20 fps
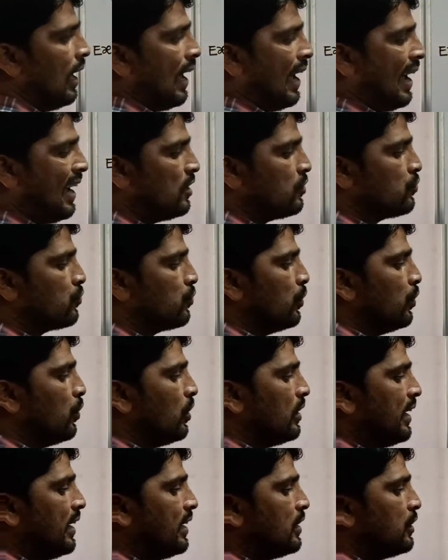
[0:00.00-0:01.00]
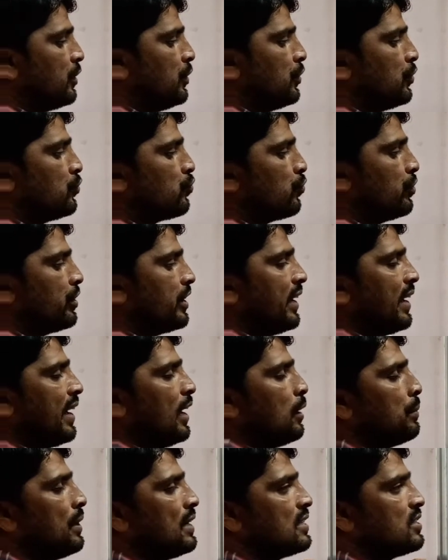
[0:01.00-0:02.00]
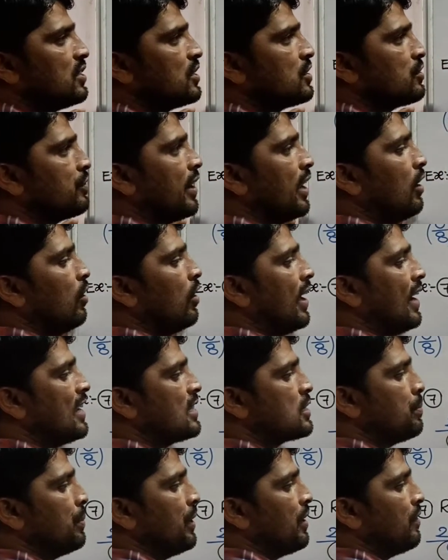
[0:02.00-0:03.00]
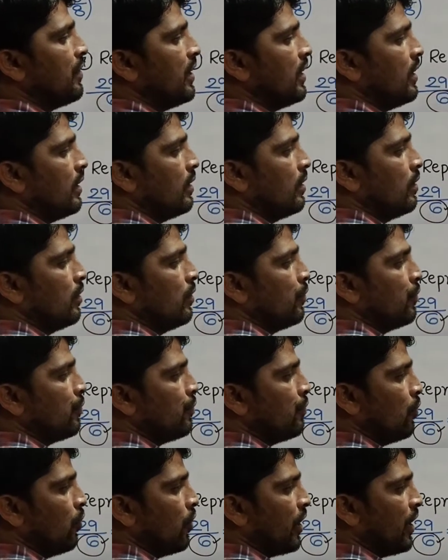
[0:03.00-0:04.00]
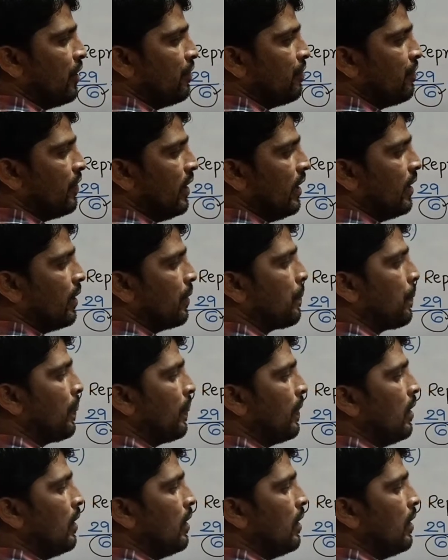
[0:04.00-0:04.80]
As we know that 29 by 6 value lies between 4 and 5.